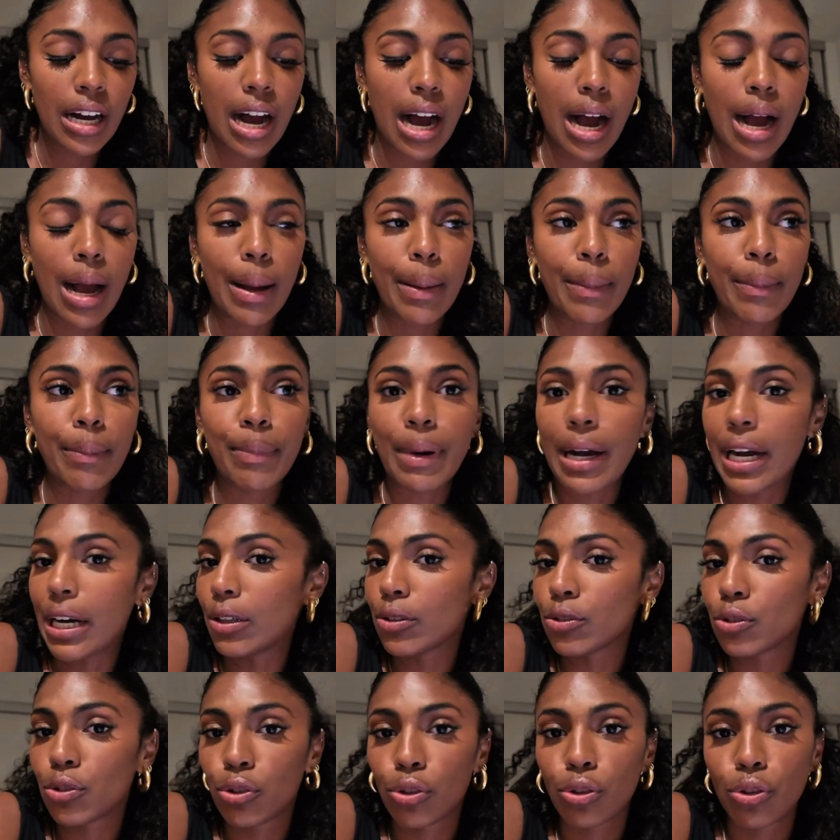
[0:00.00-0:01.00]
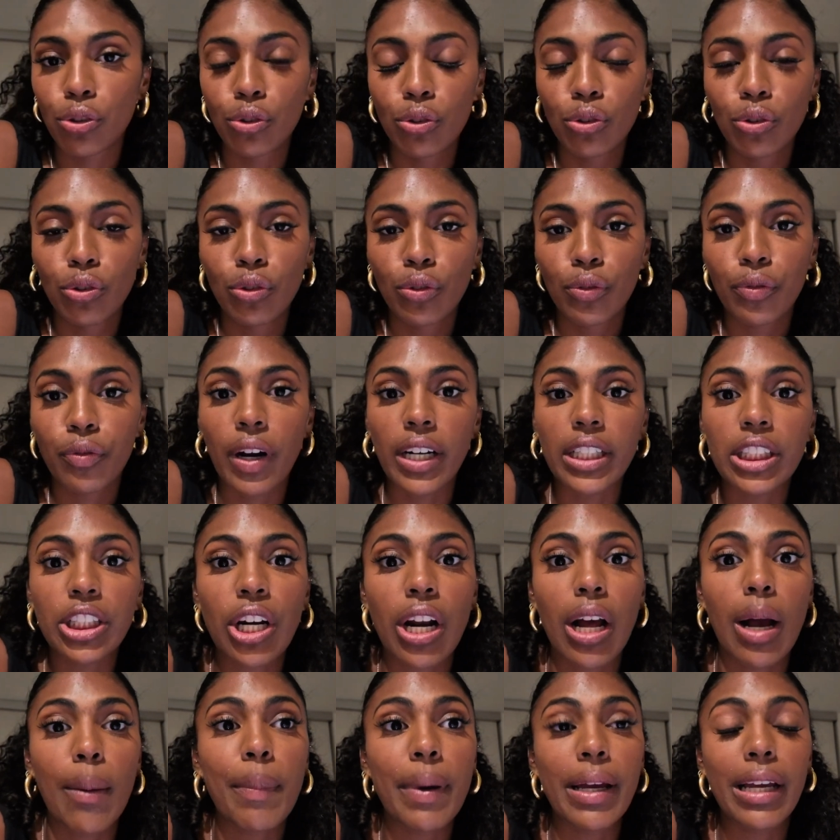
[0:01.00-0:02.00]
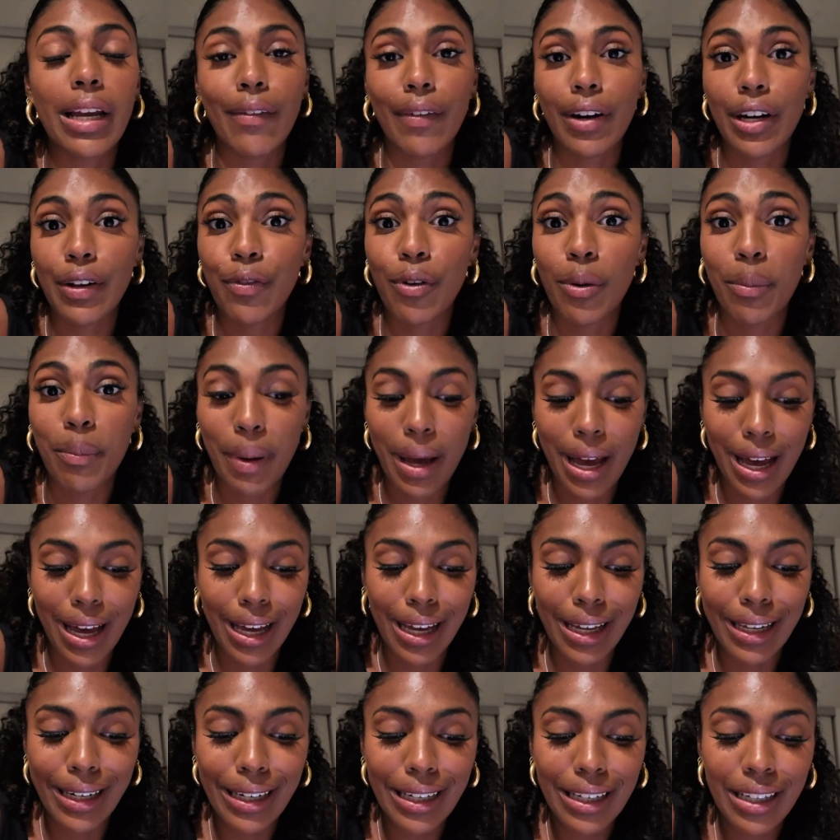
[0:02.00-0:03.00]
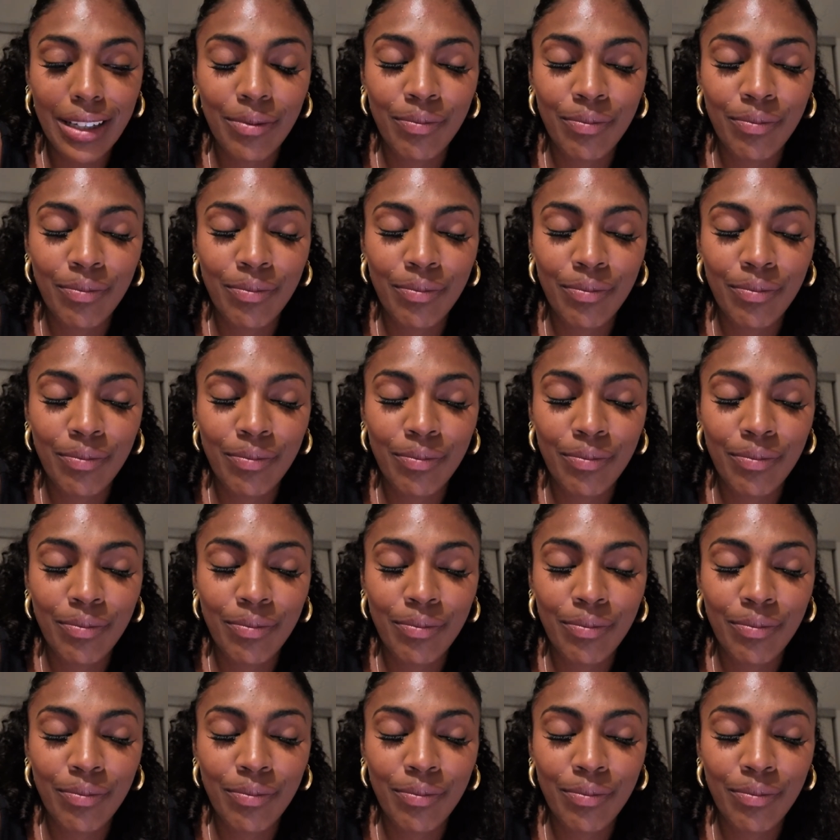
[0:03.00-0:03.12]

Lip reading: I'm about to freshen up and get ready for bed.